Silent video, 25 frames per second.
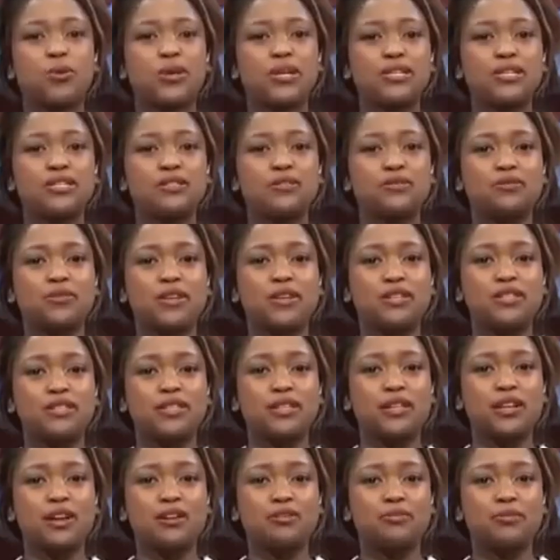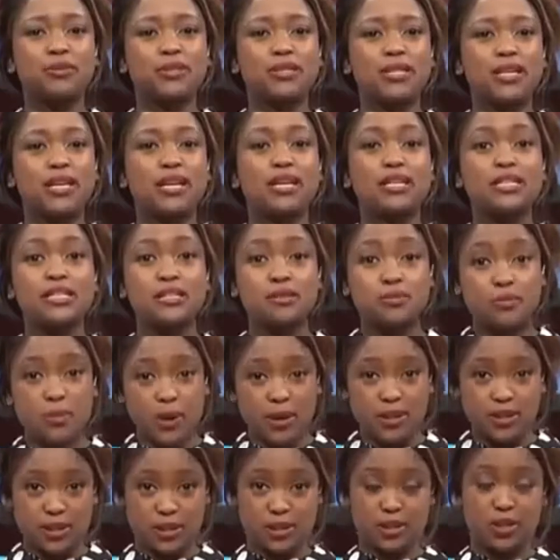willing to face the government and
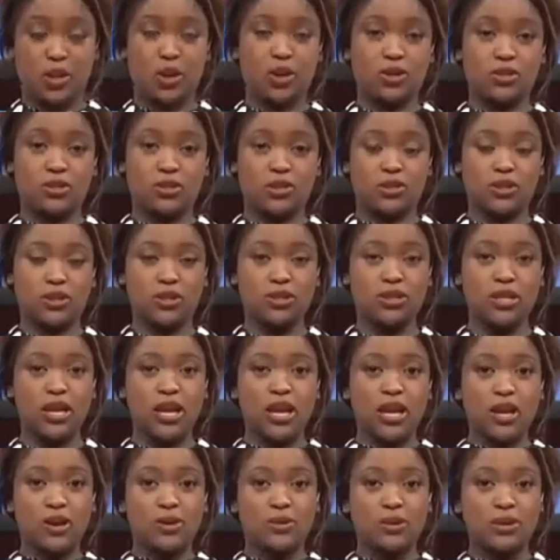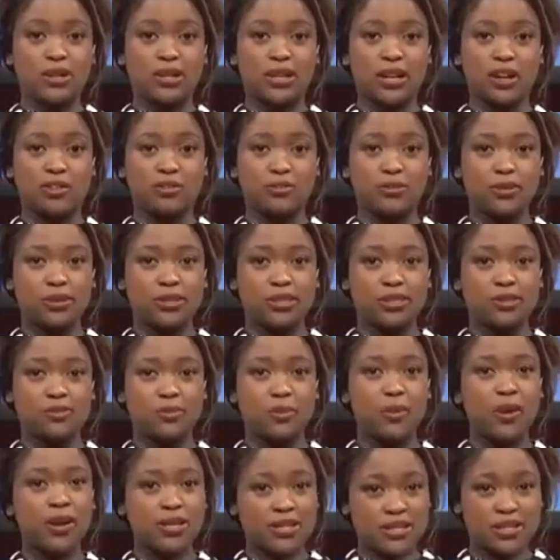express his concerns. While government is
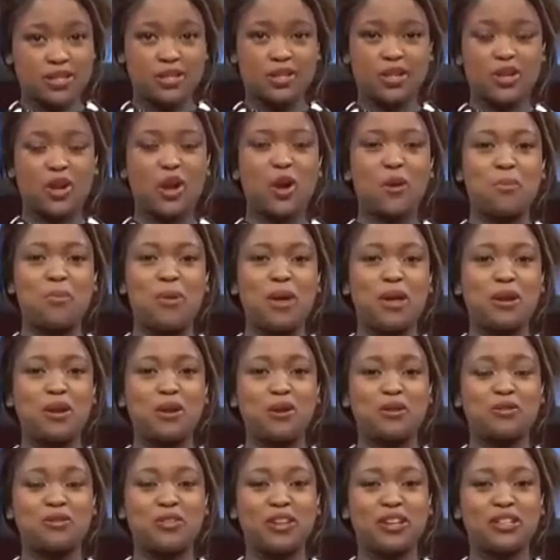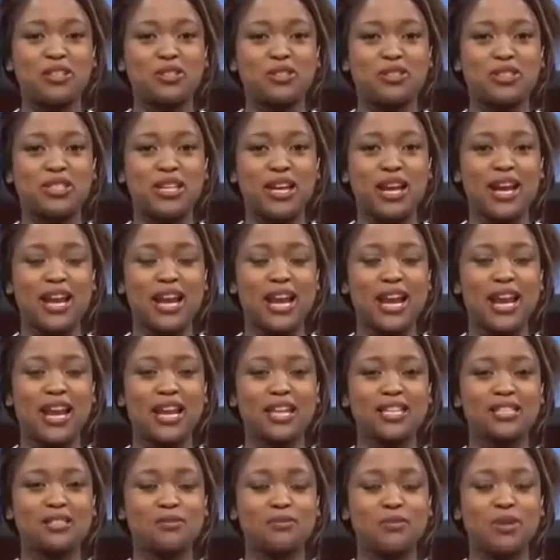present on our panel of guests today,
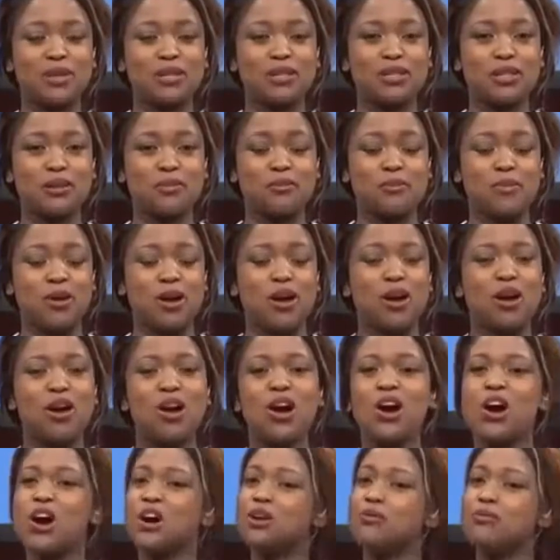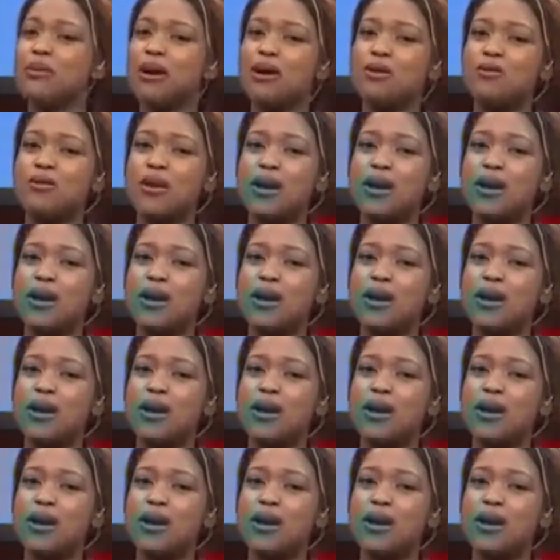let's meet them. On my